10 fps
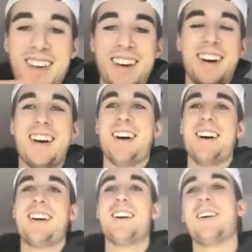Uh,
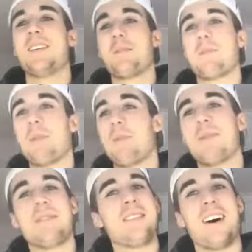
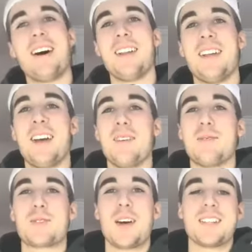Not a lot of
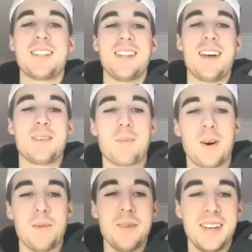stress in that
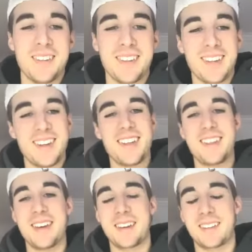department,
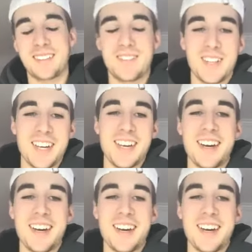thankfully.